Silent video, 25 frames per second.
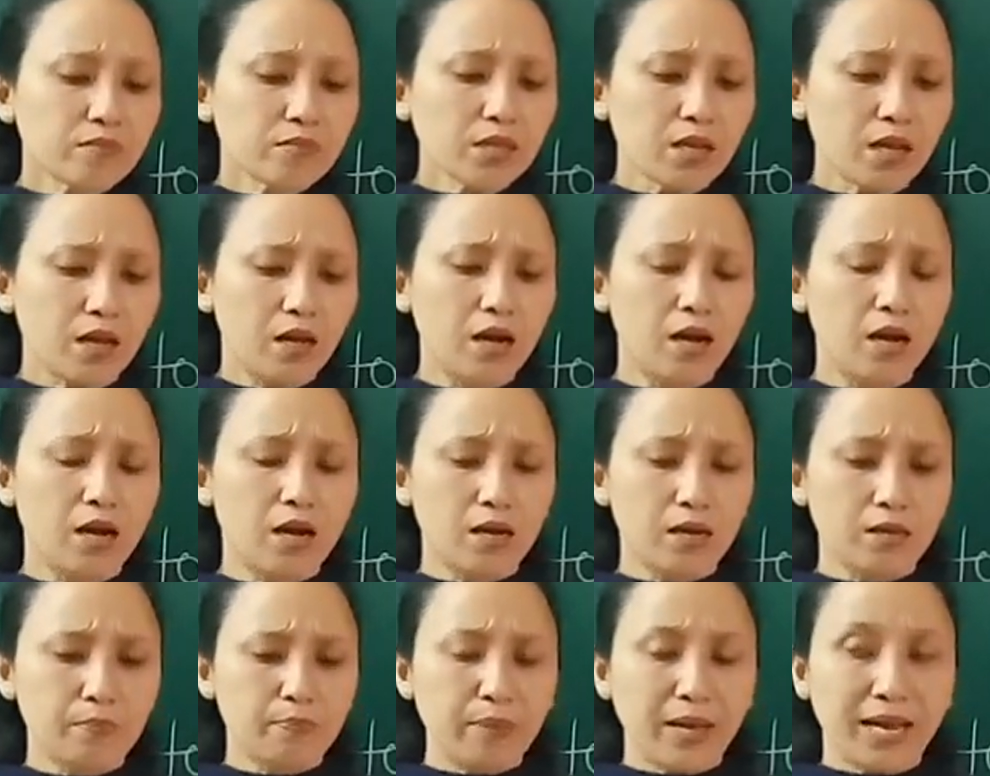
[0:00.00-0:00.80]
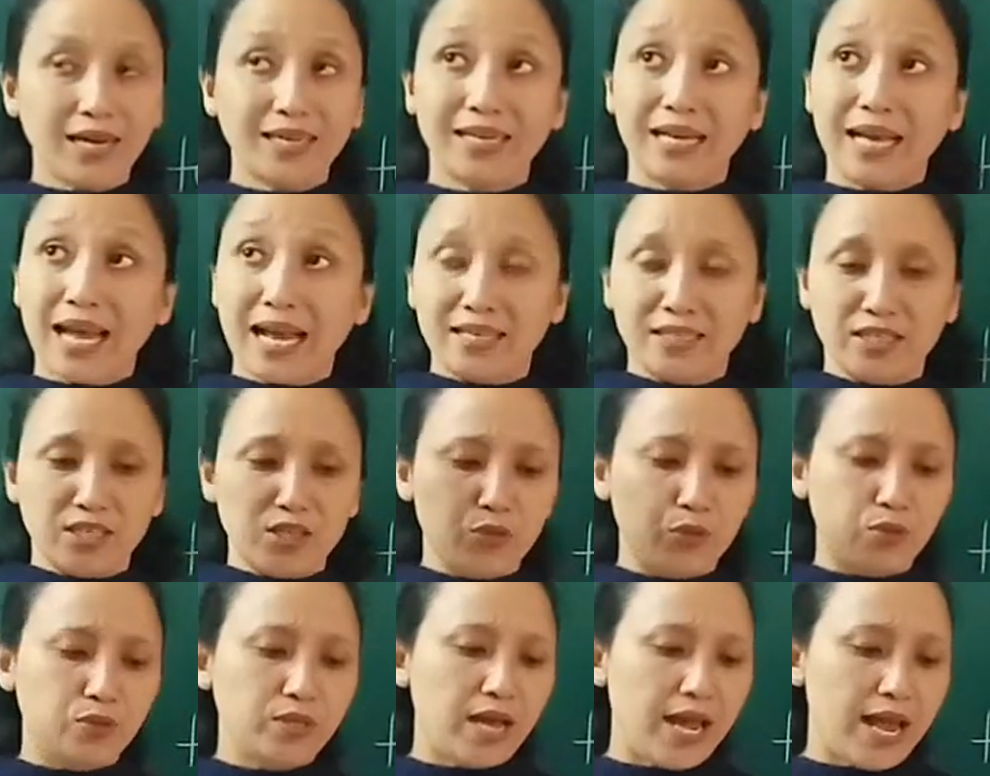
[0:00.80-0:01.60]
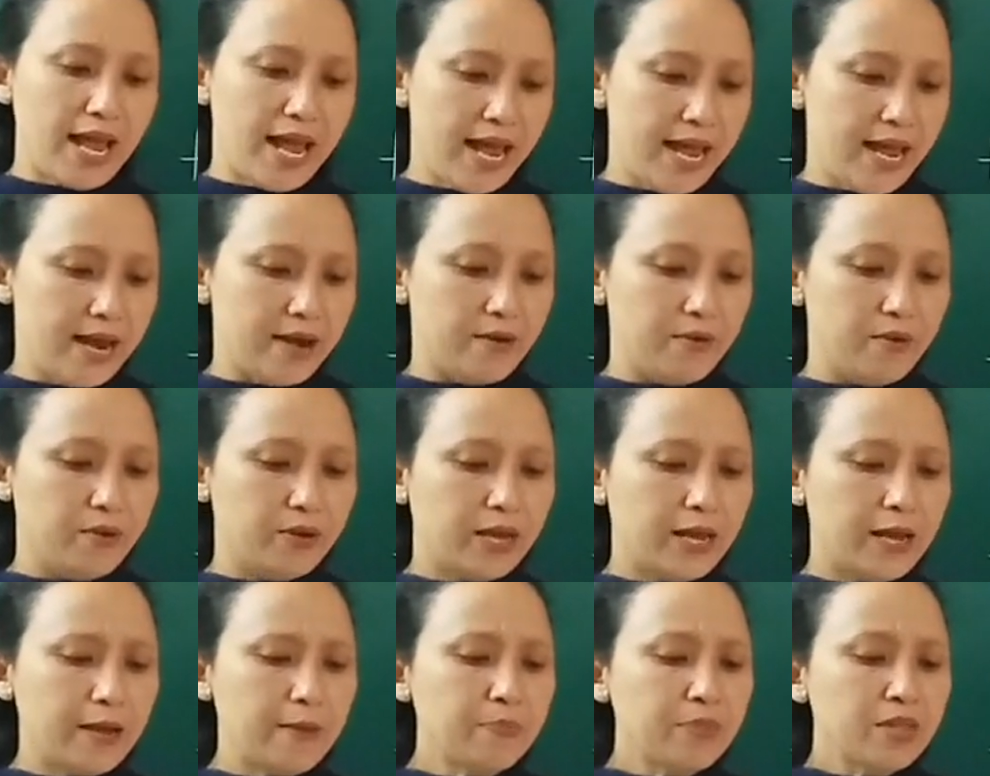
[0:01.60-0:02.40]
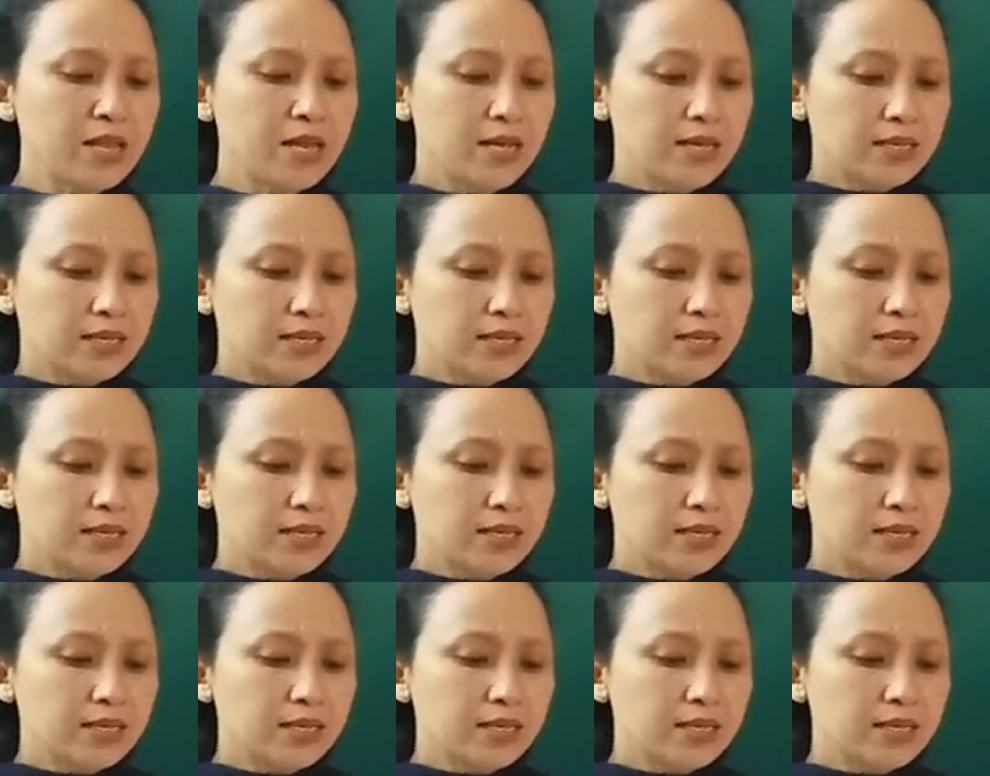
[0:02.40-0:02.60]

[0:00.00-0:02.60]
bad gas into the air, okay.